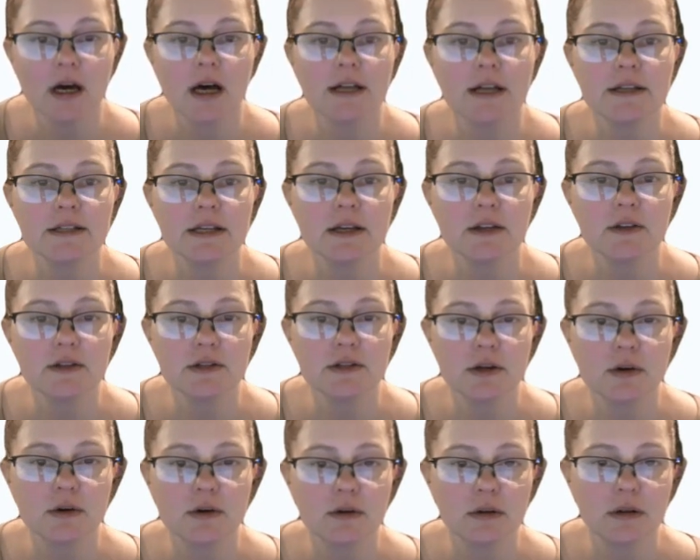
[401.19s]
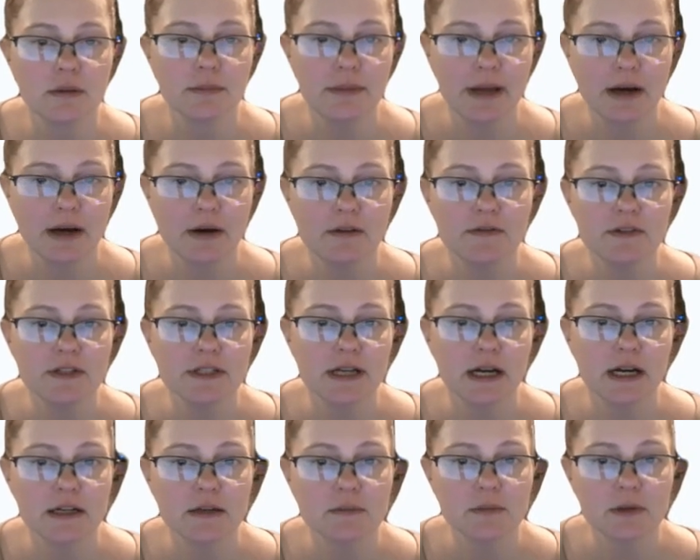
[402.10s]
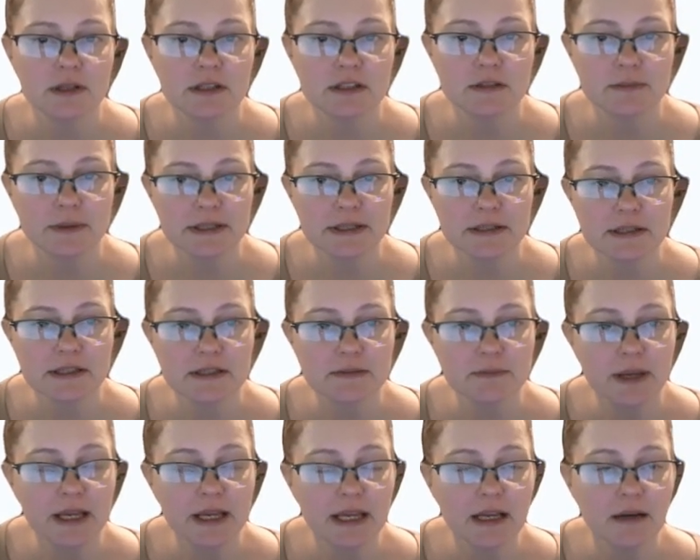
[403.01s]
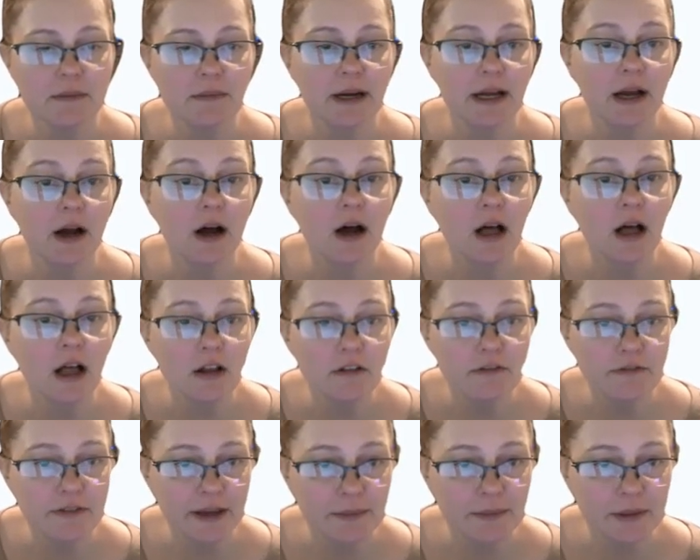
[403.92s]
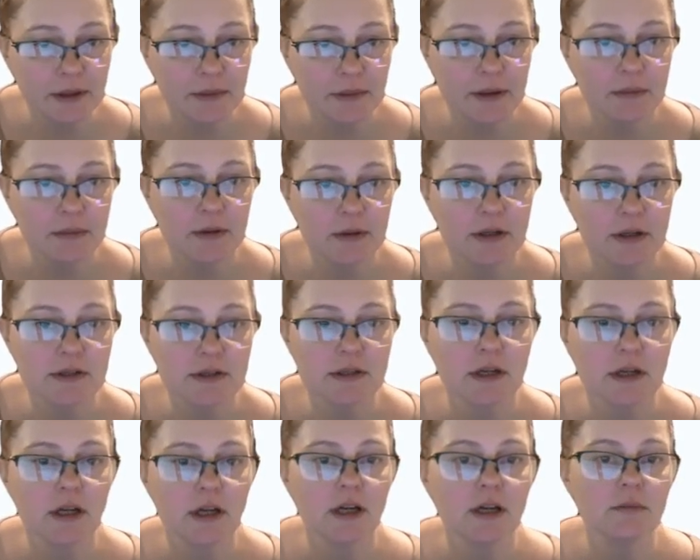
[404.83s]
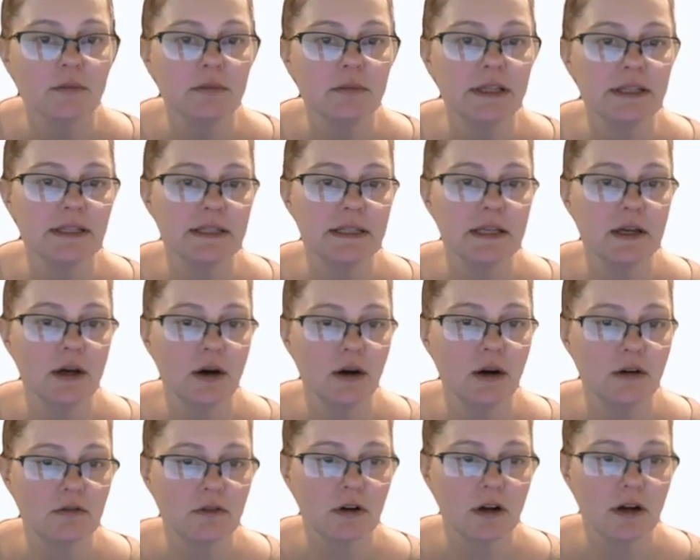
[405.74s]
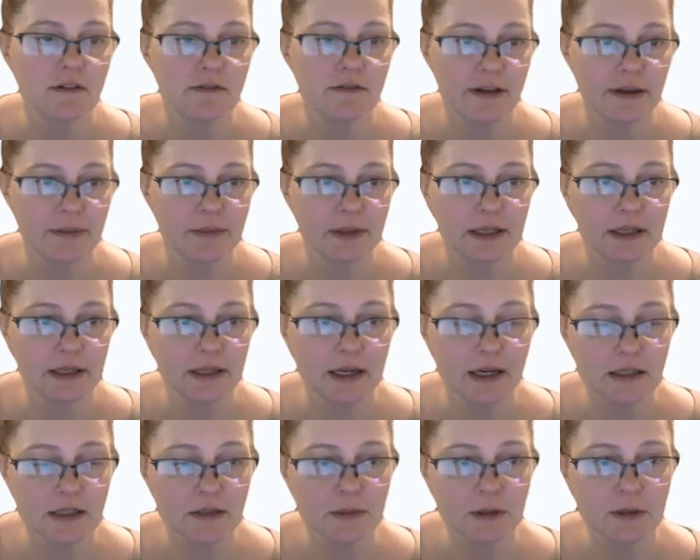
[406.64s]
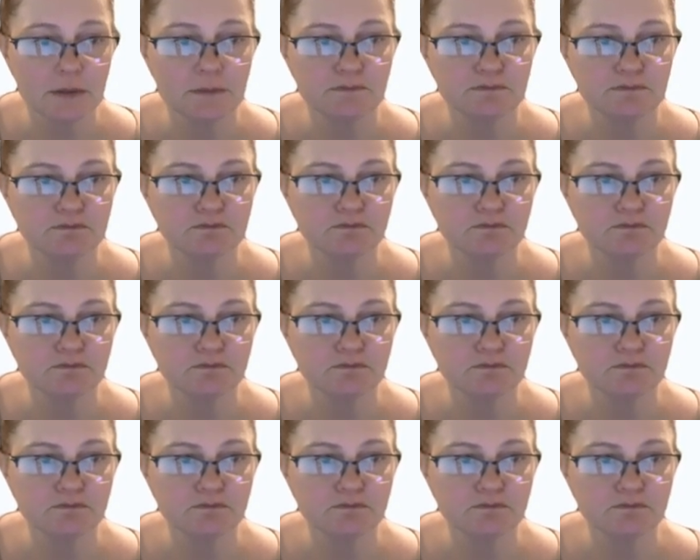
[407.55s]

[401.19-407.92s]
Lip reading: until the total amount of deductible expenses paid by all family members meets the overall family deductible.